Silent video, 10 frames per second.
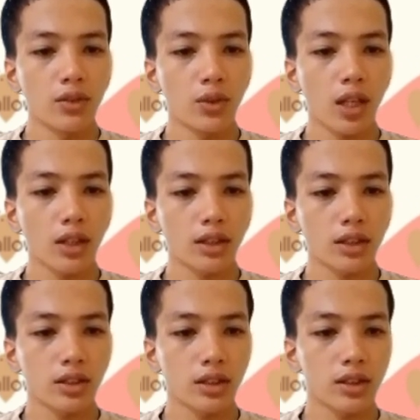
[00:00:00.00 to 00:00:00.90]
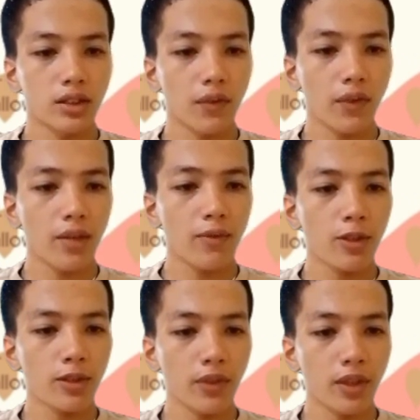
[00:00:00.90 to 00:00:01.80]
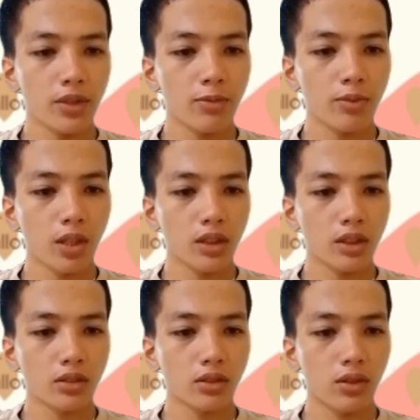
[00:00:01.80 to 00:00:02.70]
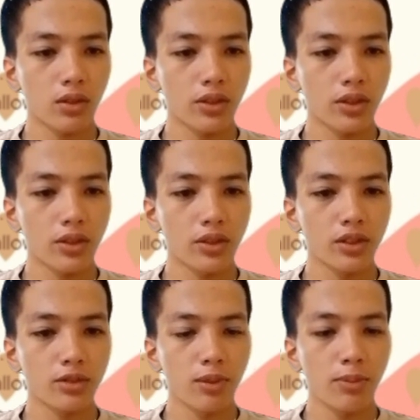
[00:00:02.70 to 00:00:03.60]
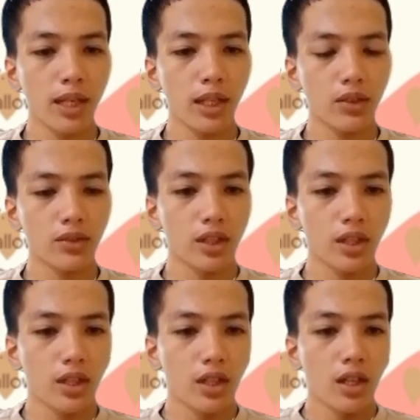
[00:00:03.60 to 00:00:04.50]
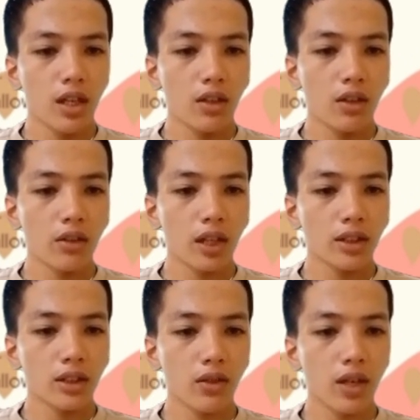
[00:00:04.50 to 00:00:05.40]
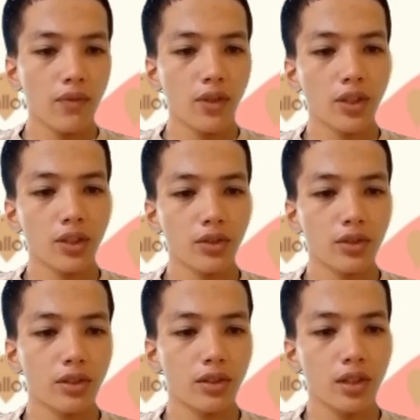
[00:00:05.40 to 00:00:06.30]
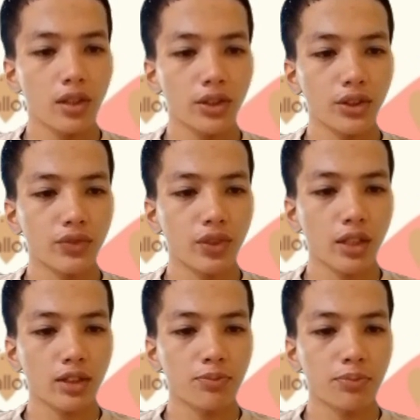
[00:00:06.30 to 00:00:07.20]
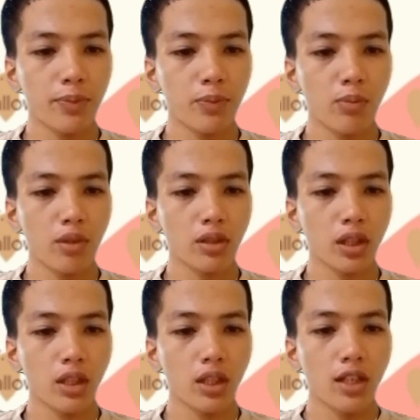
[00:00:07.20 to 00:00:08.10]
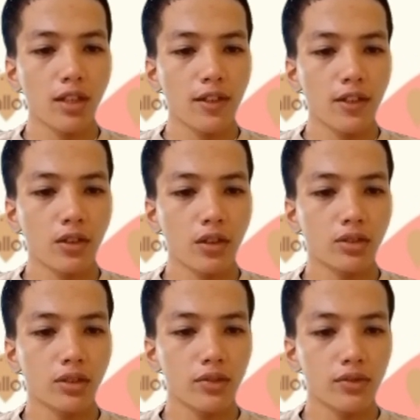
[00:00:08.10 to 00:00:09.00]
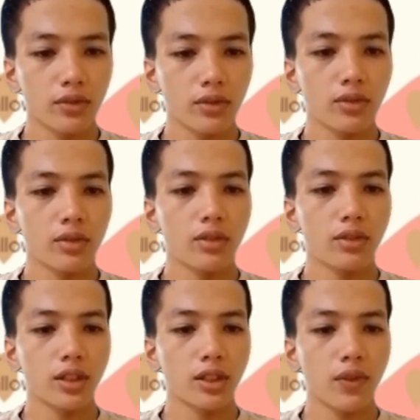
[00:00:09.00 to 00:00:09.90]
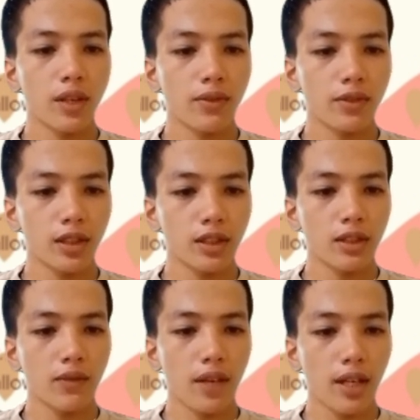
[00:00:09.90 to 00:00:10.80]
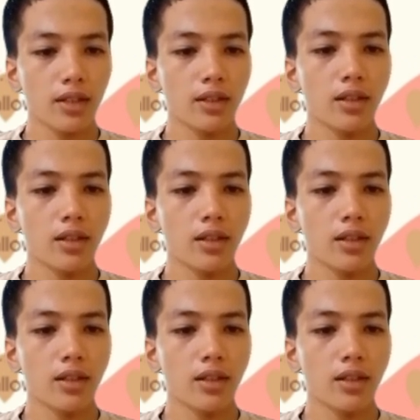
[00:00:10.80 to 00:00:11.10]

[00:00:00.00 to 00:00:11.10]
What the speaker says: Drugs. The justifiable depiction of drugs or their use may be allowed. In no case, however, should the use of drugs be promoted, condoned, justified,